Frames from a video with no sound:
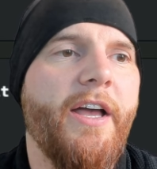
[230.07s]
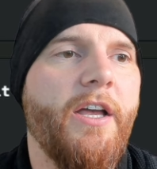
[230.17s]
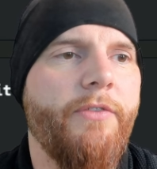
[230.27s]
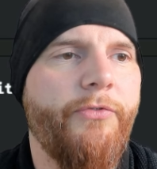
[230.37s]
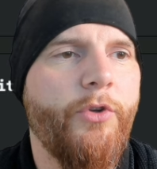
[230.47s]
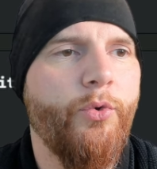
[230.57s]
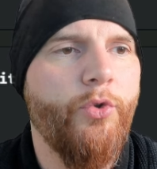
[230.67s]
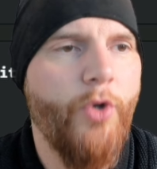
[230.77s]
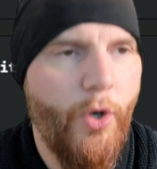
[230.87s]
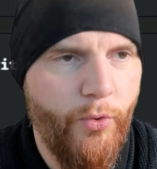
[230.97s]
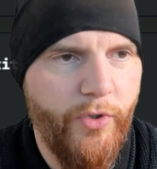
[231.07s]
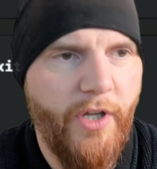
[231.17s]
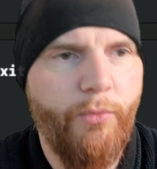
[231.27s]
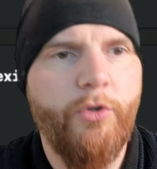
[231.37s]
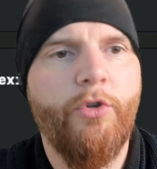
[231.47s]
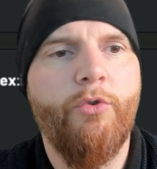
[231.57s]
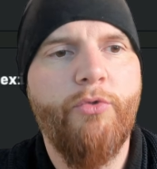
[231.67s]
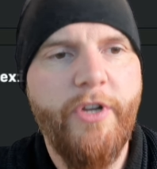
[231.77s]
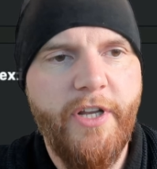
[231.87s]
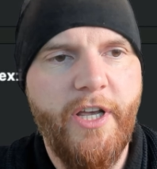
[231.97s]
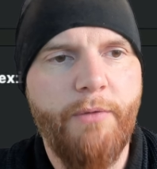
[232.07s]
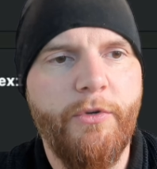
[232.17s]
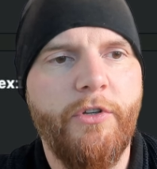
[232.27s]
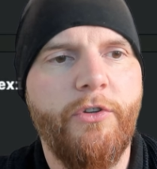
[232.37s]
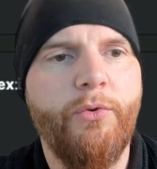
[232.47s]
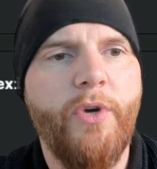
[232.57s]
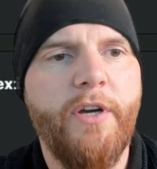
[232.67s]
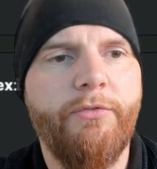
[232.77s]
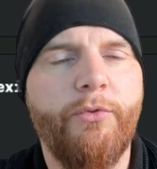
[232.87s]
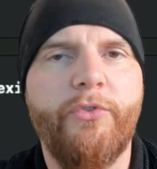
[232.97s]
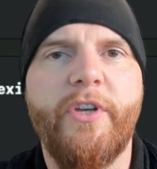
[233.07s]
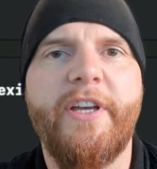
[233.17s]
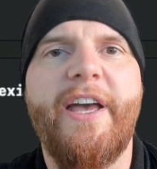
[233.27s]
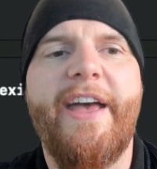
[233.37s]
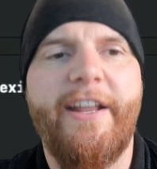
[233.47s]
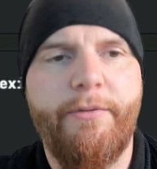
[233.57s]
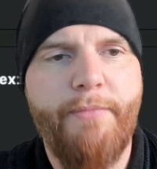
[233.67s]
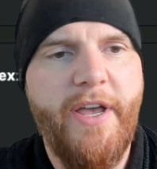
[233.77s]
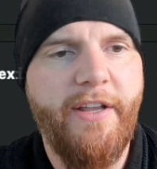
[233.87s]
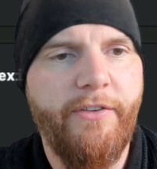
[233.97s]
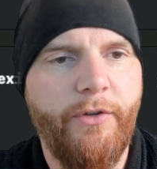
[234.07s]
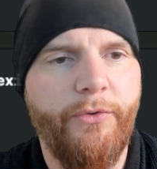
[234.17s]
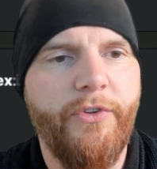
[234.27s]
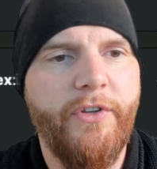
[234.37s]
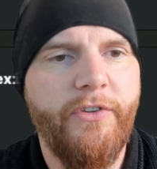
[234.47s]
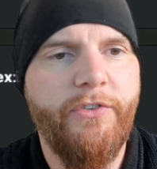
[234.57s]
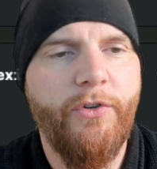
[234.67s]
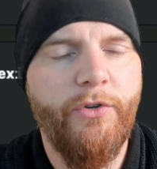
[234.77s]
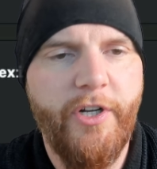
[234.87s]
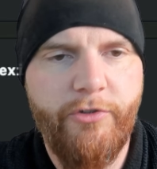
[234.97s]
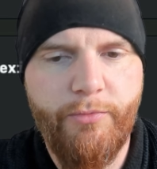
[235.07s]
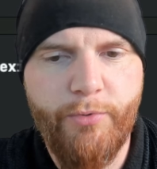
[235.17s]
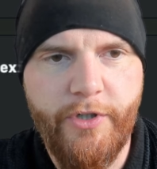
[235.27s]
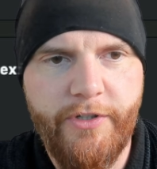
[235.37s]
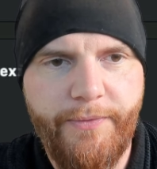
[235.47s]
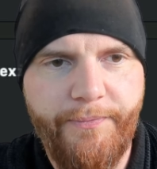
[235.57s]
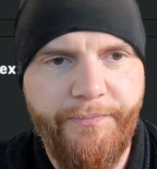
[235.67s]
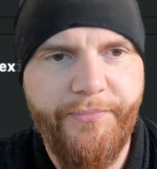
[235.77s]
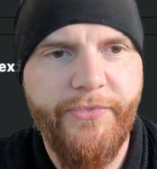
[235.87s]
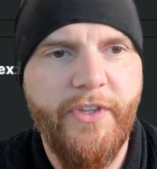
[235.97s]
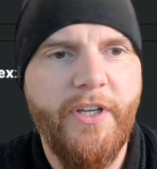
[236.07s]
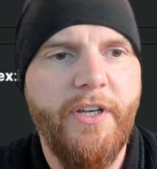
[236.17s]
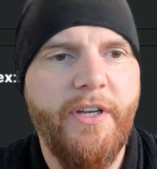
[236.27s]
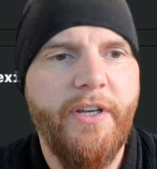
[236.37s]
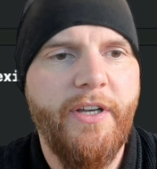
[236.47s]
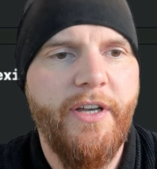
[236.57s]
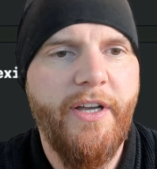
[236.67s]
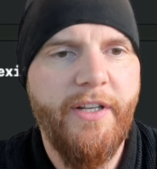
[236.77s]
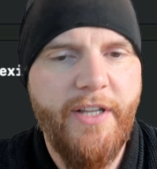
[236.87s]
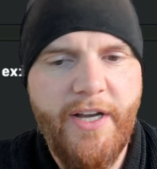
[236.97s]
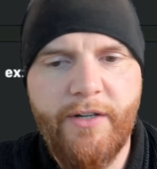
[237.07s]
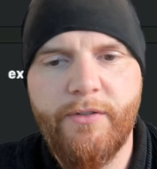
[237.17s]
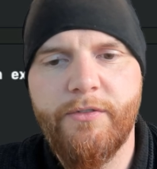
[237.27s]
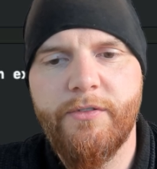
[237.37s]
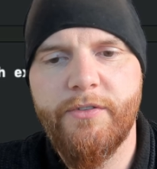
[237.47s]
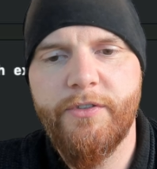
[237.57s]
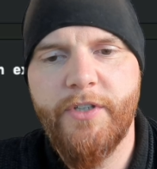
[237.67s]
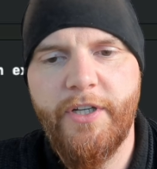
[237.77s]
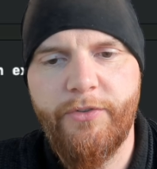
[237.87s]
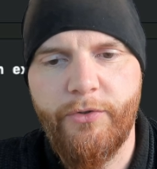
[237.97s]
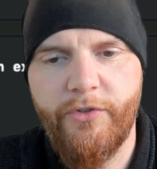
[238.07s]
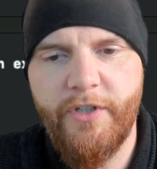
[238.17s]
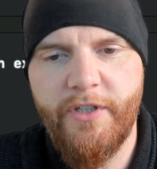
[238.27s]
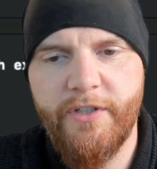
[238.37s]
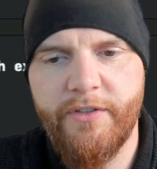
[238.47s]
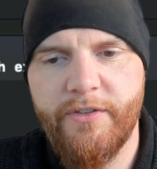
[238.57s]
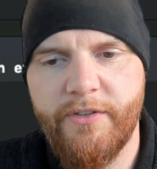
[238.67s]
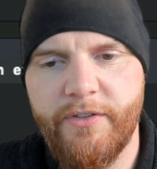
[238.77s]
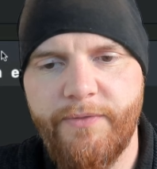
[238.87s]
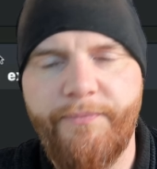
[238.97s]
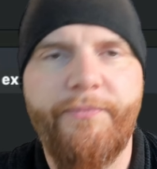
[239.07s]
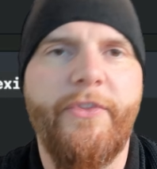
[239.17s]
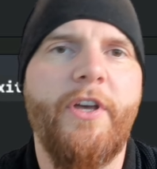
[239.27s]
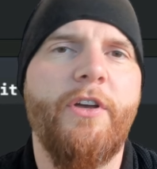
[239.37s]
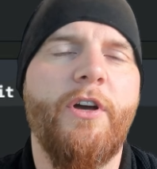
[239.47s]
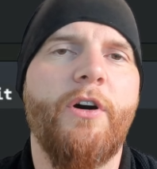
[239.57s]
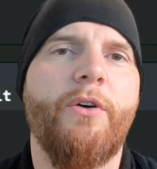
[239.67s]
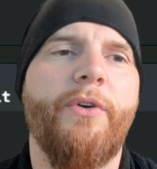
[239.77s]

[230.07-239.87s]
If you don't and want to rename it, you have to say add main. So this is your entry point. And now, as you see, there you go.